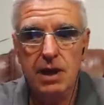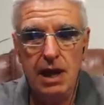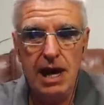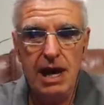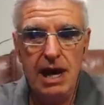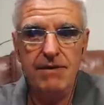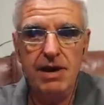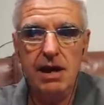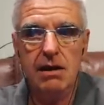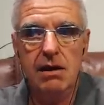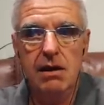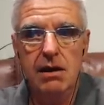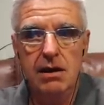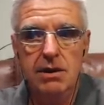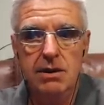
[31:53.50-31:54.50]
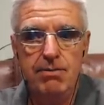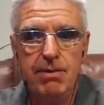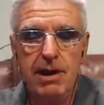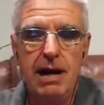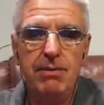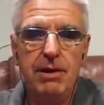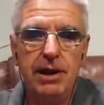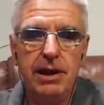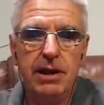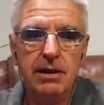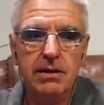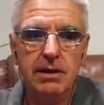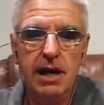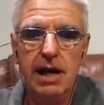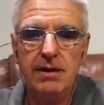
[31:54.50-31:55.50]
having the public
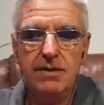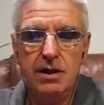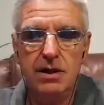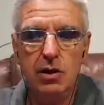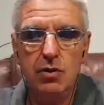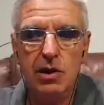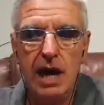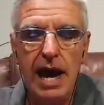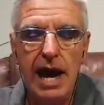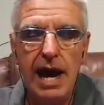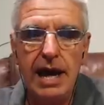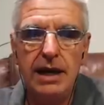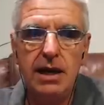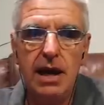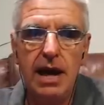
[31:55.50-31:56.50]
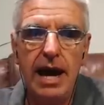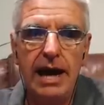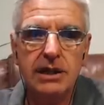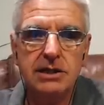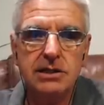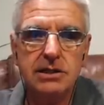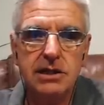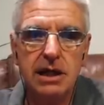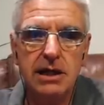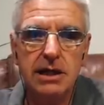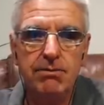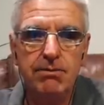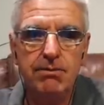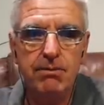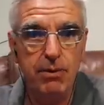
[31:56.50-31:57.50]
there, that you can
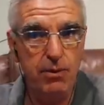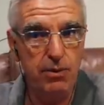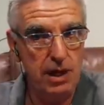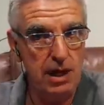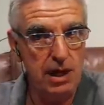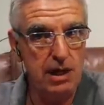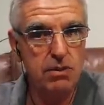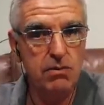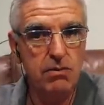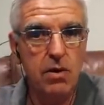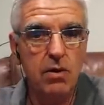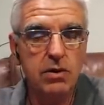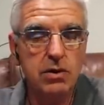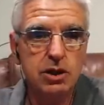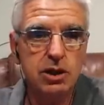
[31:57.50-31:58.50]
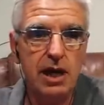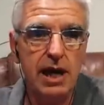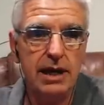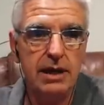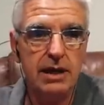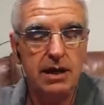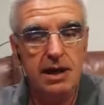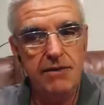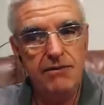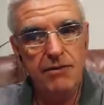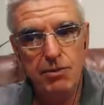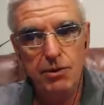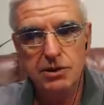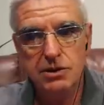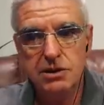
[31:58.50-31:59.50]
accidentally put it in the wrong chat and
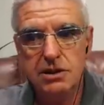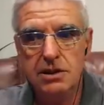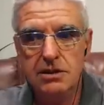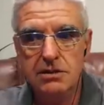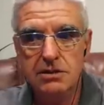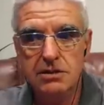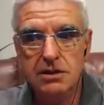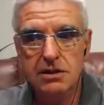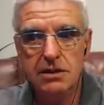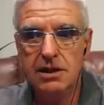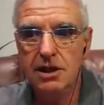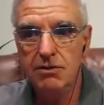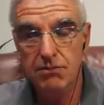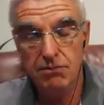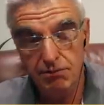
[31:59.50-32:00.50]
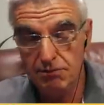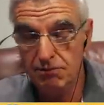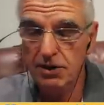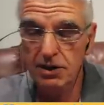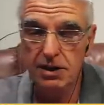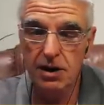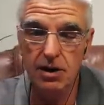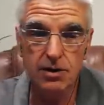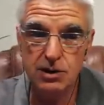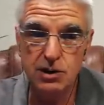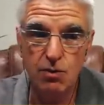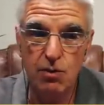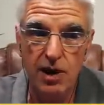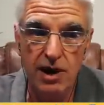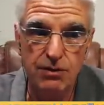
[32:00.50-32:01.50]
everybody sees it, you know, regardless to
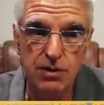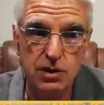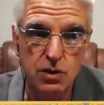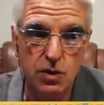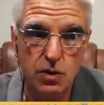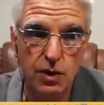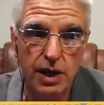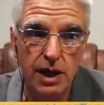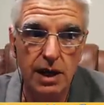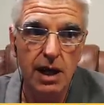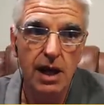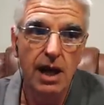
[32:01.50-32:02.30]
whatever you're talking.